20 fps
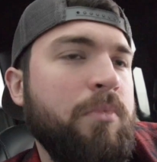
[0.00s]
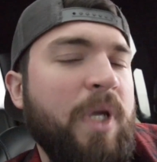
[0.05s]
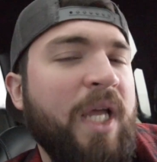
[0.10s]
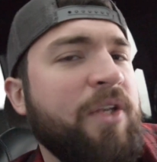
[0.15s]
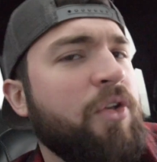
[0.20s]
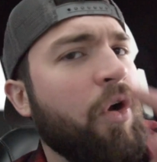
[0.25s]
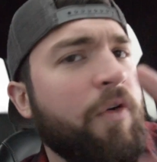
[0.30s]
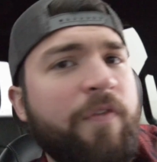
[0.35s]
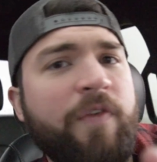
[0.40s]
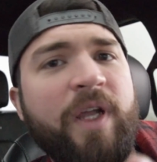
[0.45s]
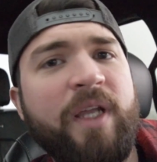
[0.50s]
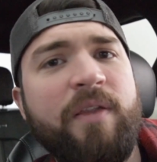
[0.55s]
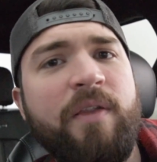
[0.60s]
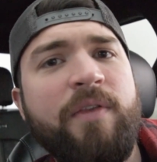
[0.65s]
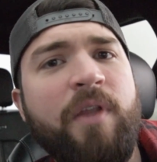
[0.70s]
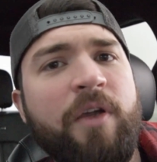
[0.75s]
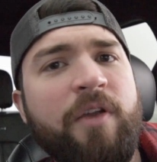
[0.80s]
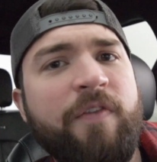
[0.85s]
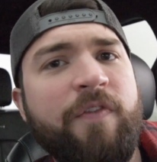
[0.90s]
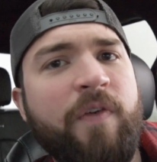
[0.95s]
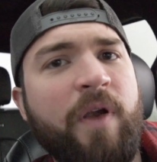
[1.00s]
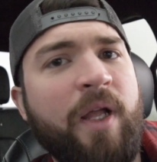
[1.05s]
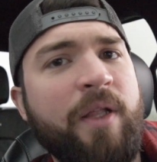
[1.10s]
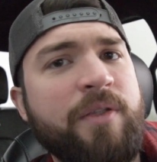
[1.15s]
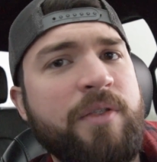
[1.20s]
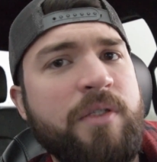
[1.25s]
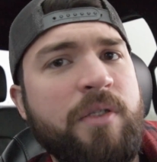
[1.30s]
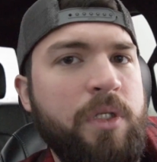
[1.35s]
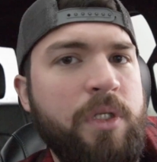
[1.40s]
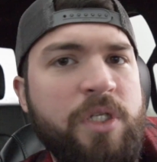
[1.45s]
And don't forget to tell your
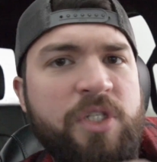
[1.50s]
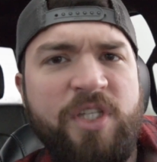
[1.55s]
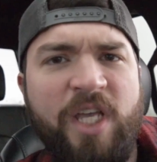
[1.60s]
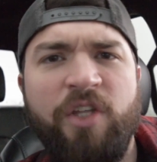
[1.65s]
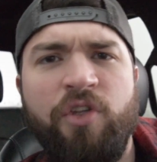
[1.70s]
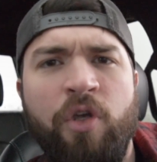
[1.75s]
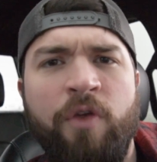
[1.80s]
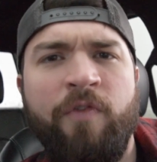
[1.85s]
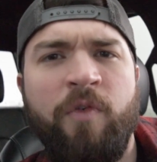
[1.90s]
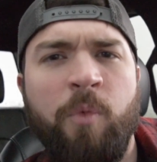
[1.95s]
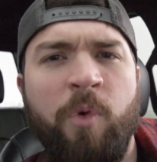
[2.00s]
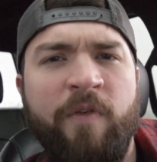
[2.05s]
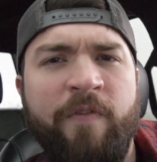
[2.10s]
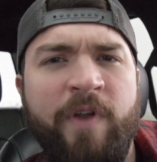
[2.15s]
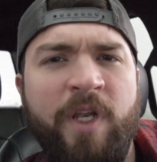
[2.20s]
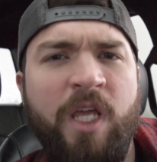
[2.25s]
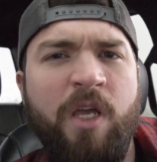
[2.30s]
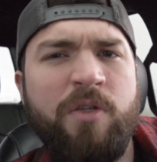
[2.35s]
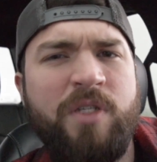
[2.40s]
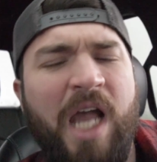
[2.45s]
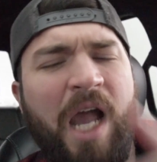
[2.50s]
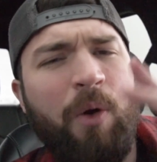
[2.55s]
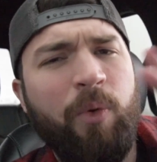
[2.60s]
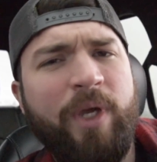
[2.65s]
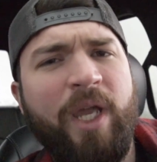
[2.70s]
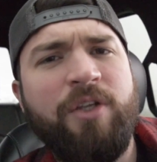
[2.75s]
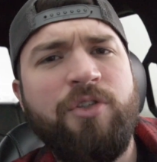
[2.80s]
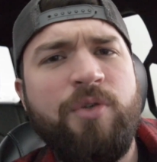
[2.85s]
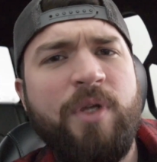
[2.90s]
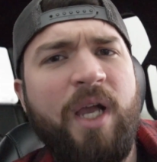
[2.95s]
friends. Stay tuned for more videos. I will
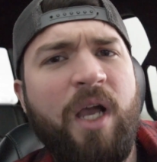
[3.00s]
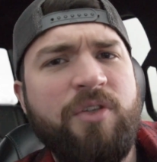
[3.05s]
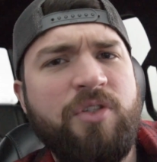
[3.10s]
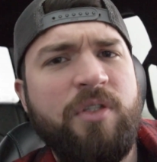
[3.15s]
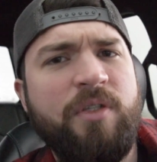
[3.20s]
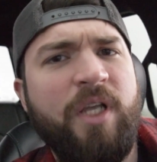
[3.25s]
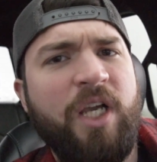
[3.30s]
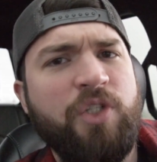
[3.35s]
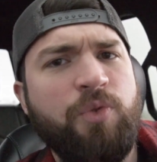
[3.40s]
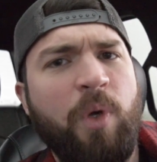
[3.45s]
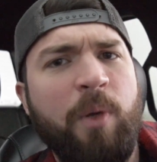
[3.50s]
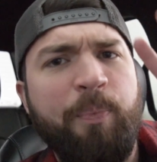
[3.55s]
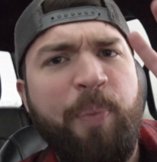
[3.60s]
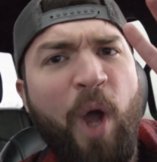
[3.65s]
catch you guys in the next one.